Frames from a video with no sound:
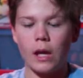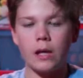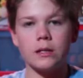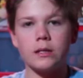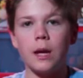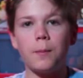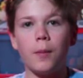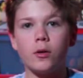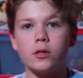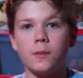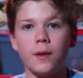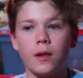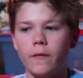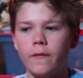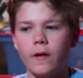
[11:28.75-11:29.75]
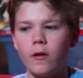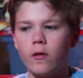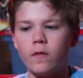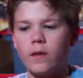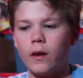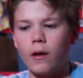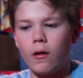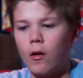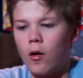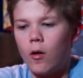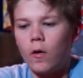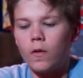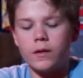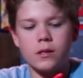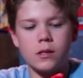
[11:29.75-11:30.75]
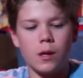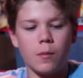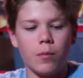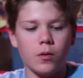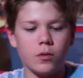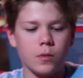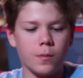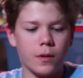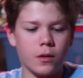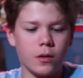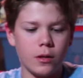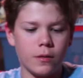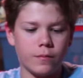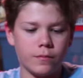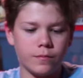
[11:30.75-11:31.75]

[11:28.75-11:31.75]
Same posability. They're all the same posability.